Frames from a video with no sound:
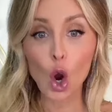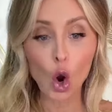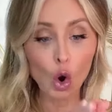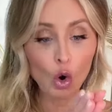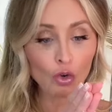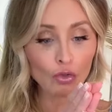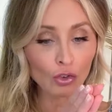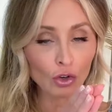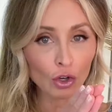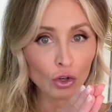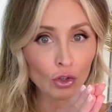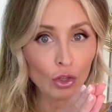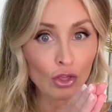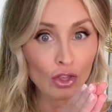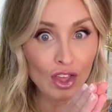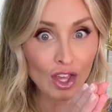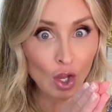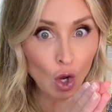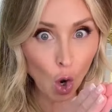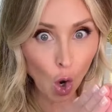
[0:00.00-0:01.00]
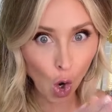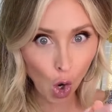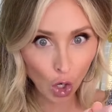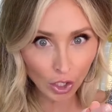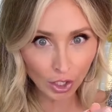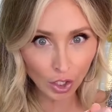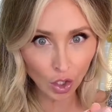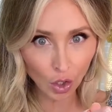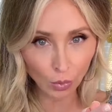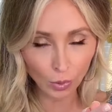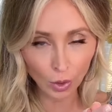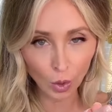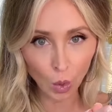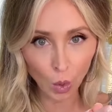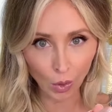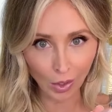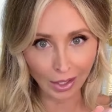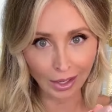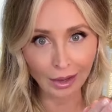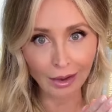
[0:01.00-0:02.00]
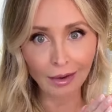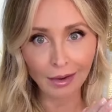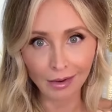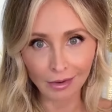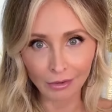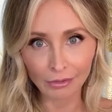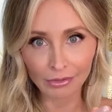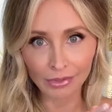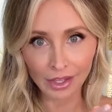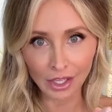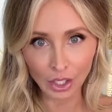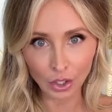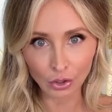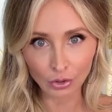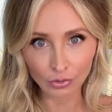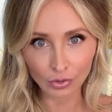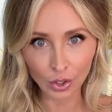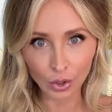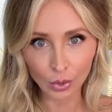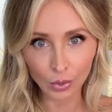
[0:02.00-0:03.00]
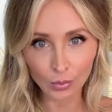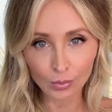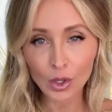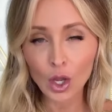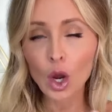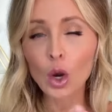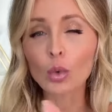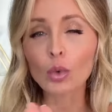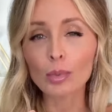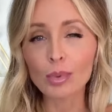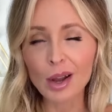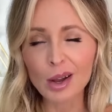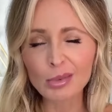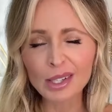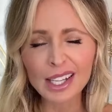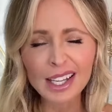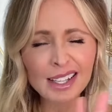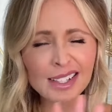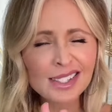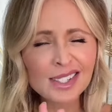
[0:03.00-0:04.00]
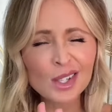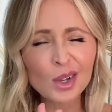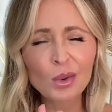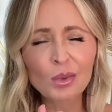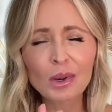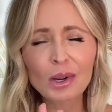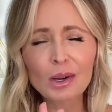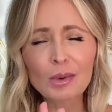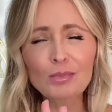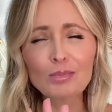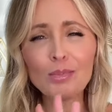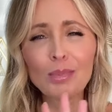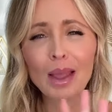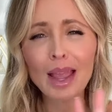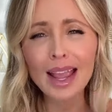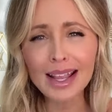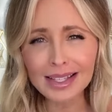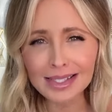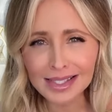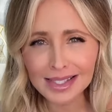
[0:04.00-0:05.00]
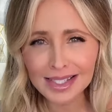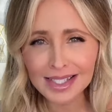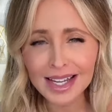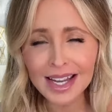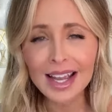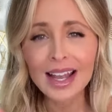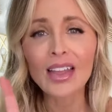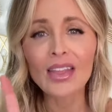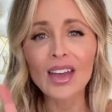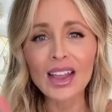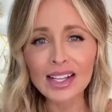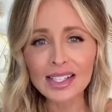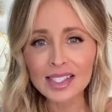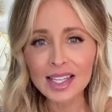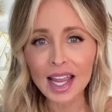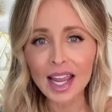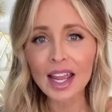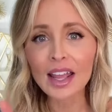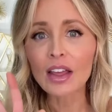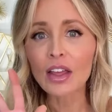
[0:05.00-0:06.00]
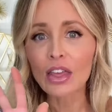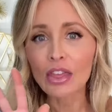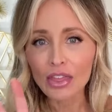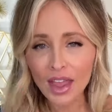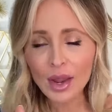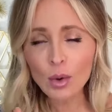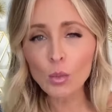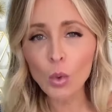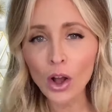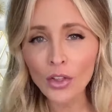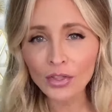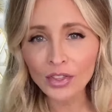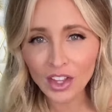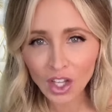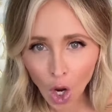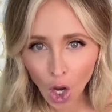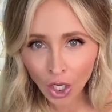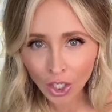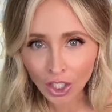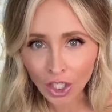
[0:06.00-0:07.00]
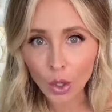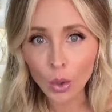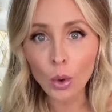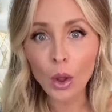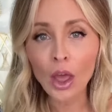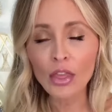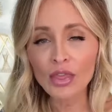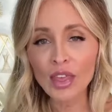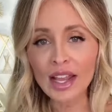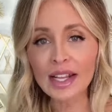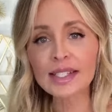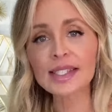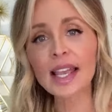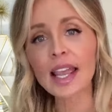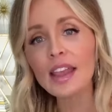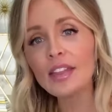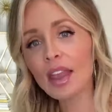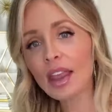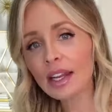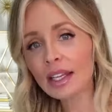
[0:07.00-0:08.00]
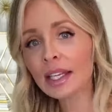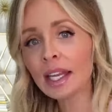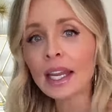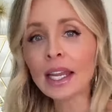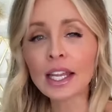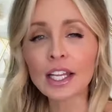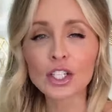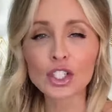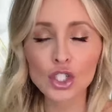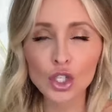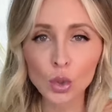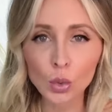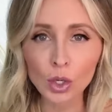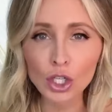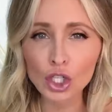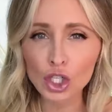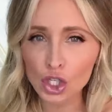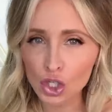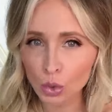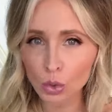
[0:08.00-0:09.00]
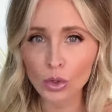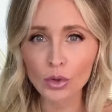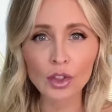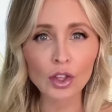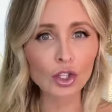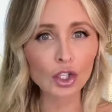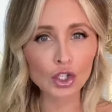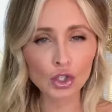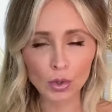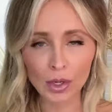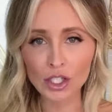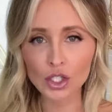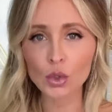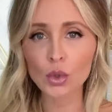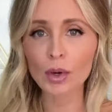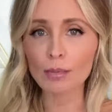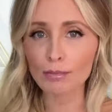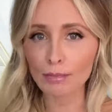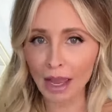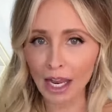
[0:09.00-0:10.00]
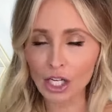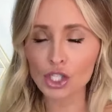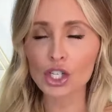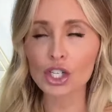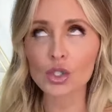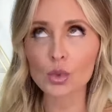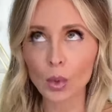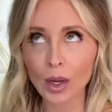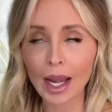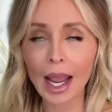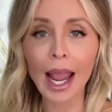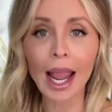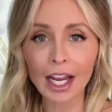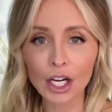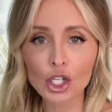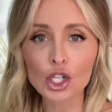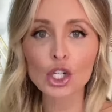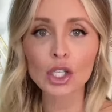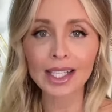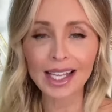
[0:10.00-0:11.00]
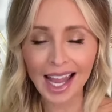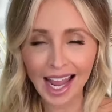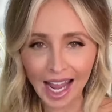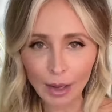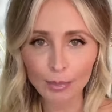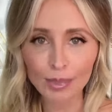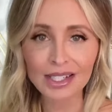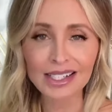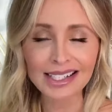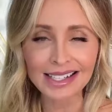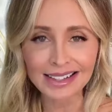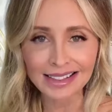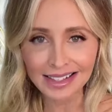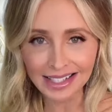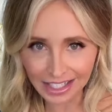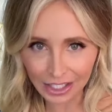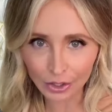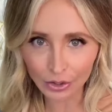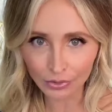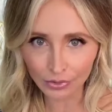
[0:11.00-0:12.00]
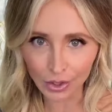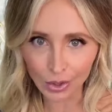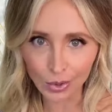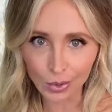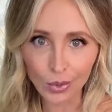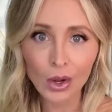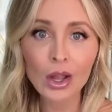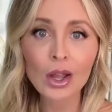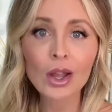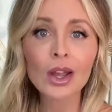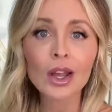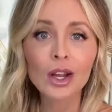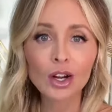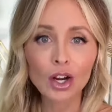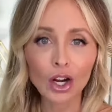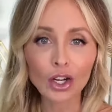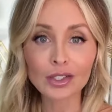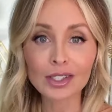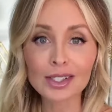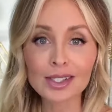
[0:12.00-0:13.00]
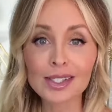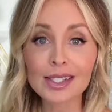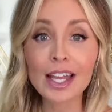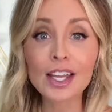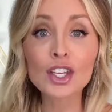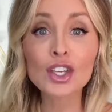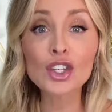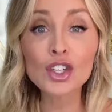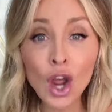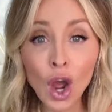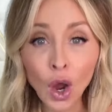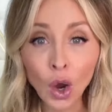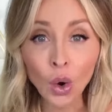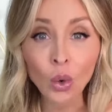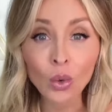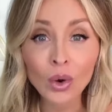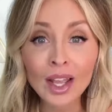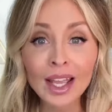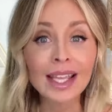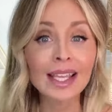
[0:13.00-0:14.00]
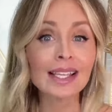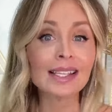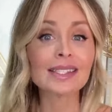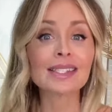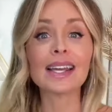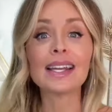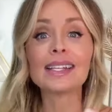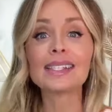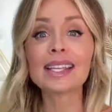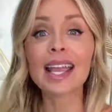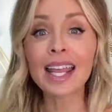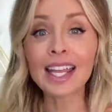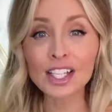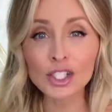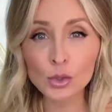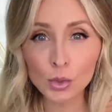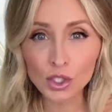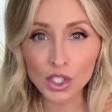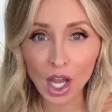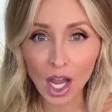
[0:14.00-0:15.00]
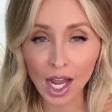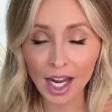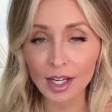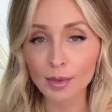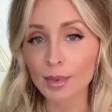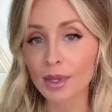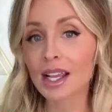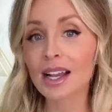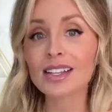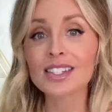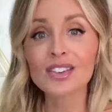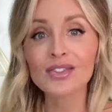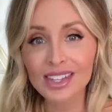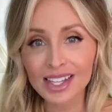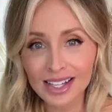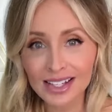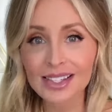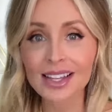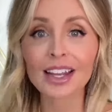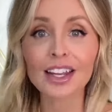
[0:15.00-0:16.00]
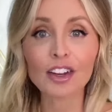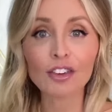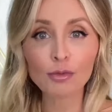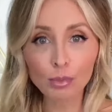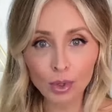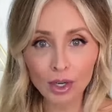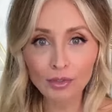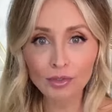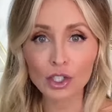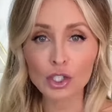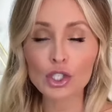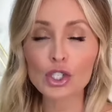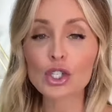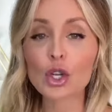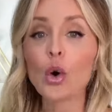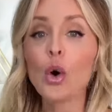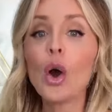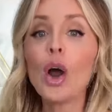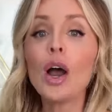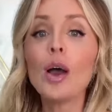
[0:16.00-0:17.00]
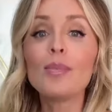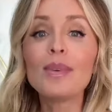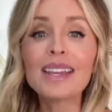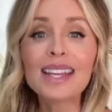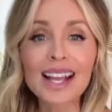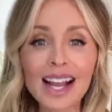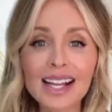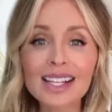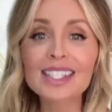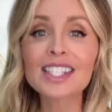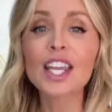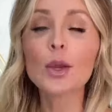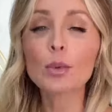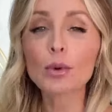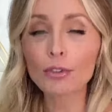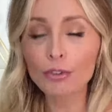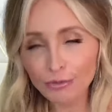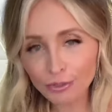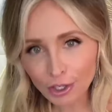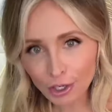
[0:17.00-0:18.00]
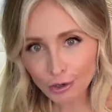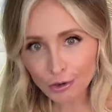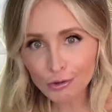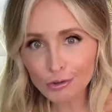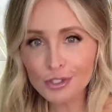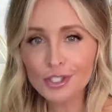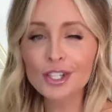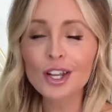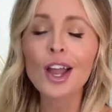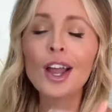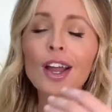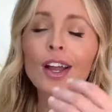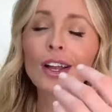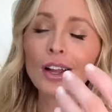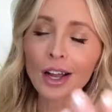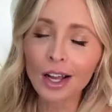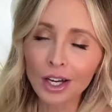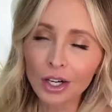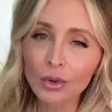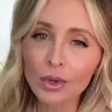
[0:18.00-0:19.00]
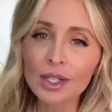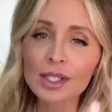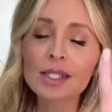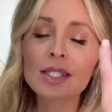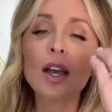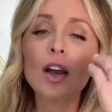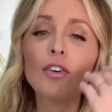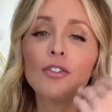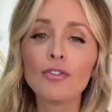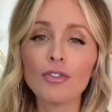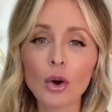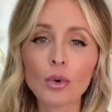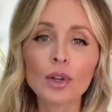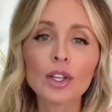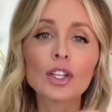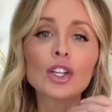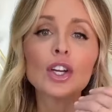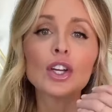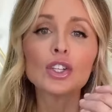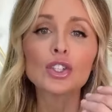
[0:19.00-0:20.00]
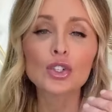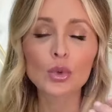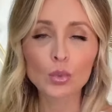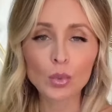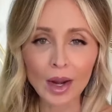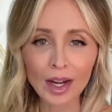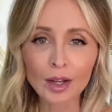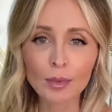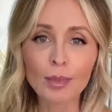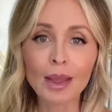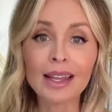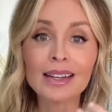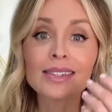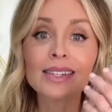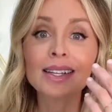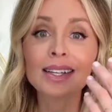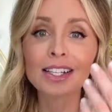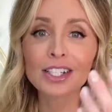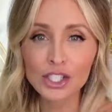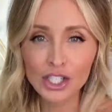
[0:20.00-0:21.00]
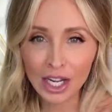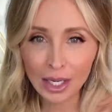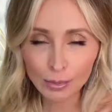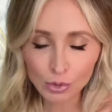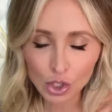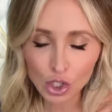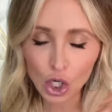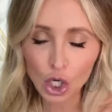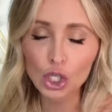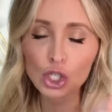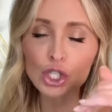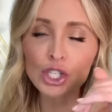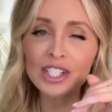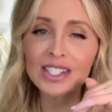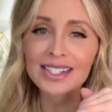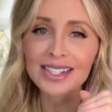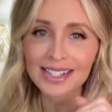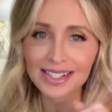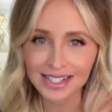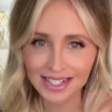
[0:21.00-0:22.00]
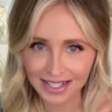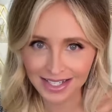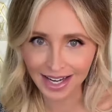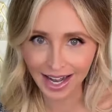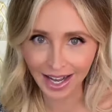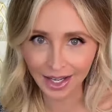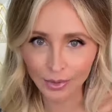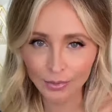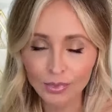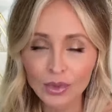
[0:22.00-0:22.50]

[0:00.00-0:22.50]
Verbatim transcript: over the audio recording of the interview. Republicans were pissed. They say they want the audio. They say they need it to ensure that the transcript matches what actually happened in the interview. Garland said no. He said his hands were tied because of the executive privilege. So, because he refused, Congress voted to recommend contempt charges today.